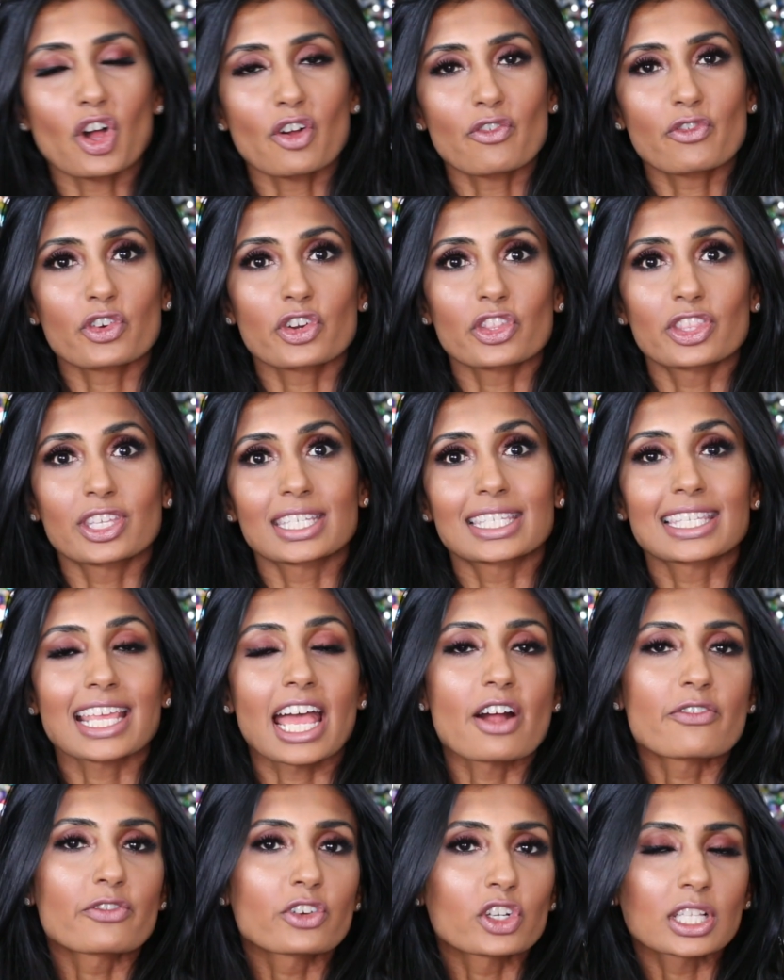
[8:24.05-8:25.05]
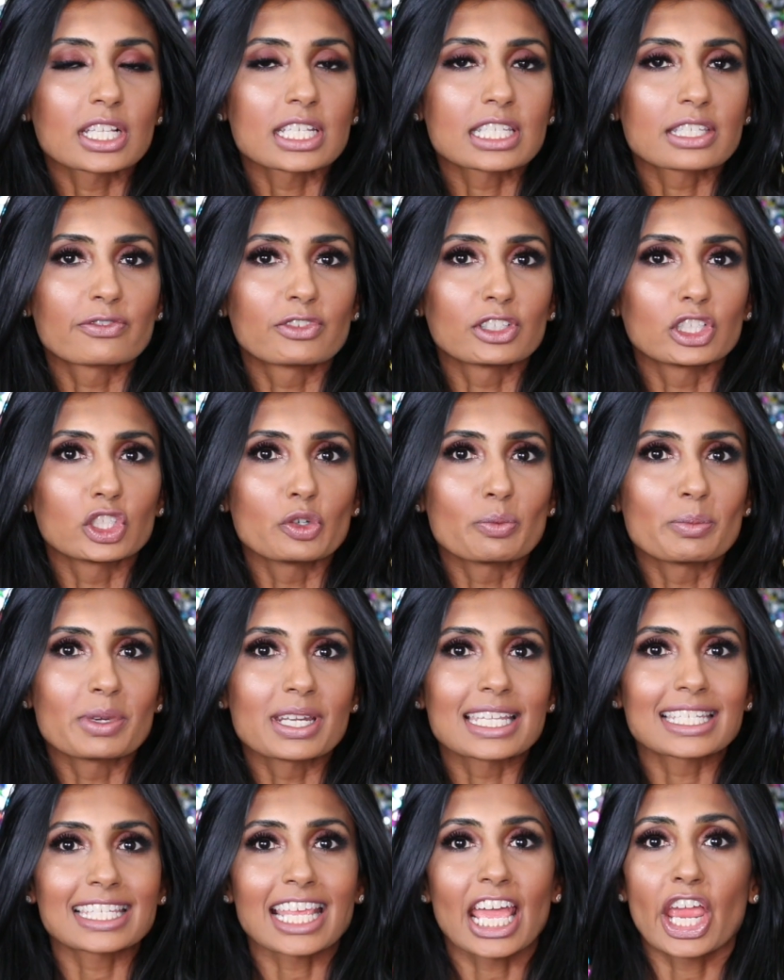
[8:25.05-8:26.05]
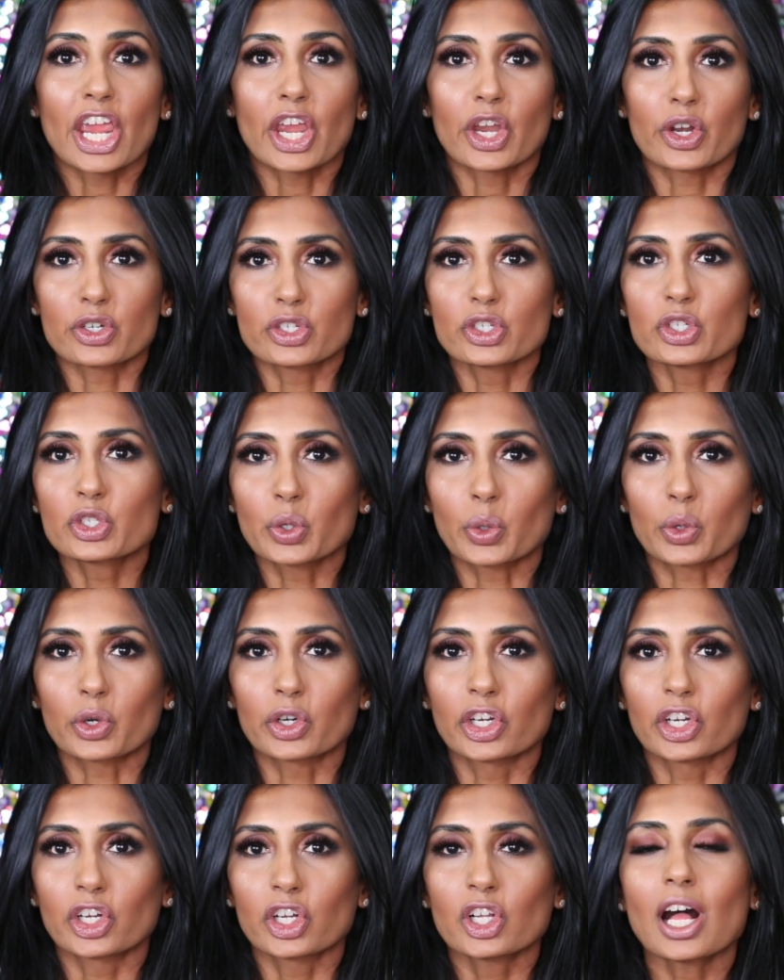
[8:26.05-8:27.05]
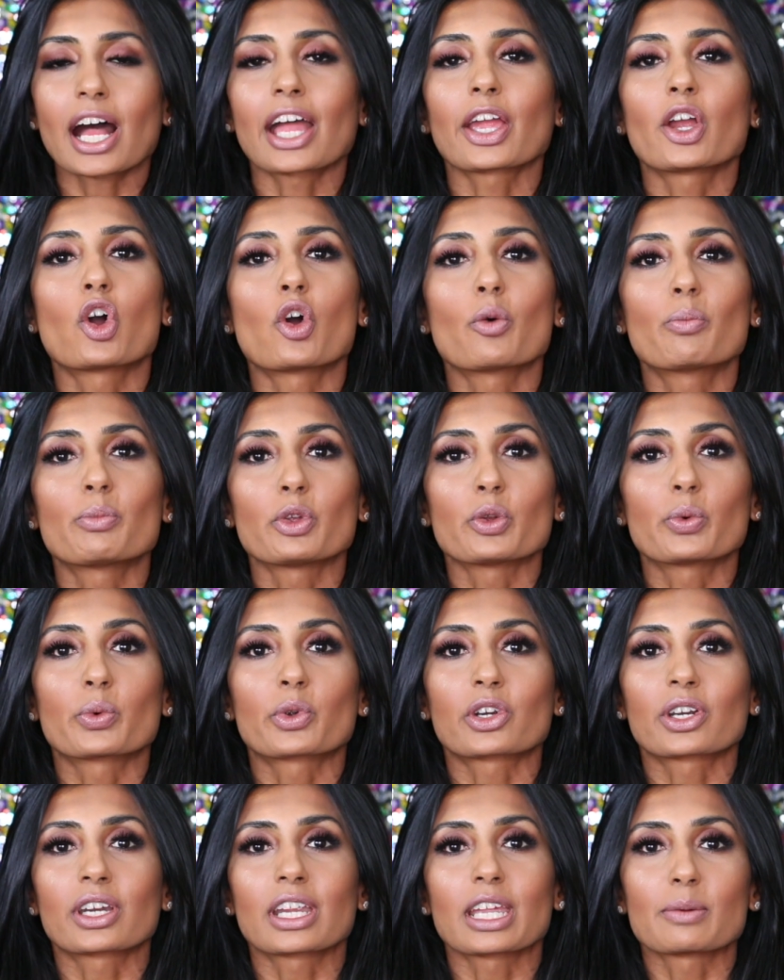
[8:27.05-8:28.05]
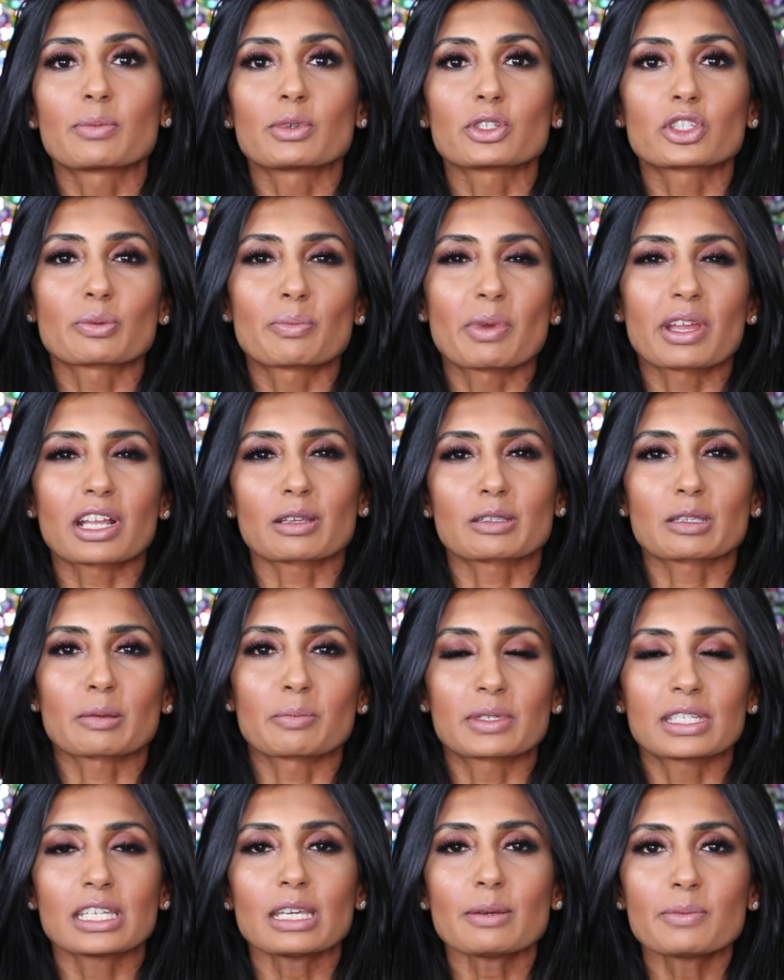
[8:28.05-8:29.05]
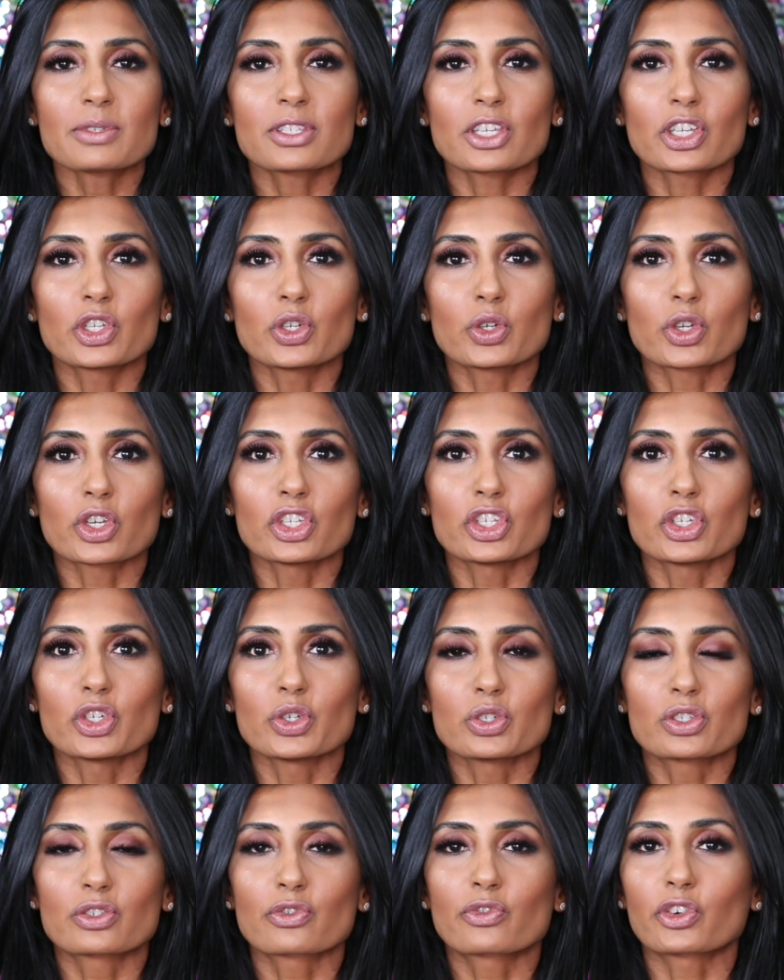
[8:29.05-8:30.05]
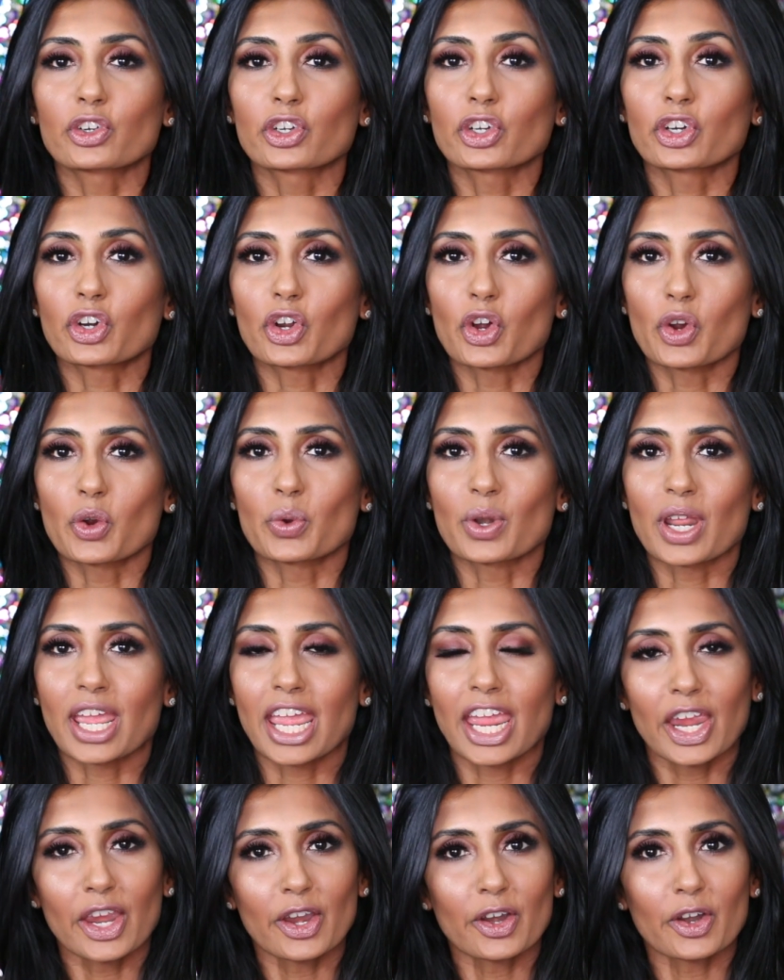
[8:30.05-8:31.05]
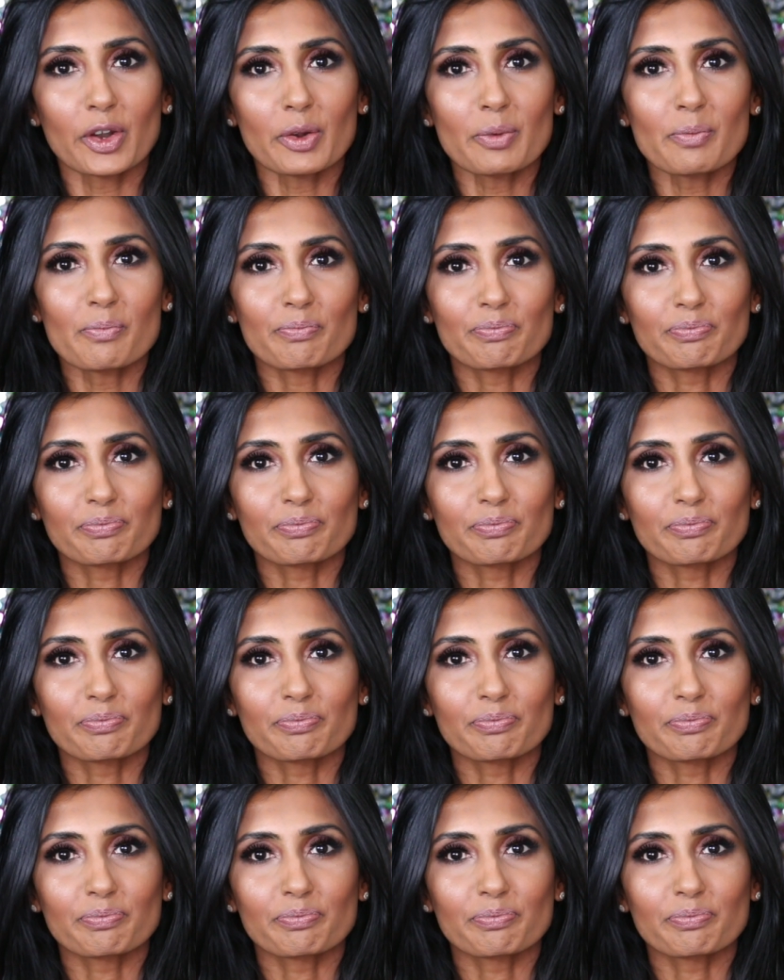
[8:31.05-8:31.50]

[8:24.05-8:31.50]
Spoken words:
all for this effortless voluminous hair tutorial. I hope you were able to pick up some tips that you can use for your own hair.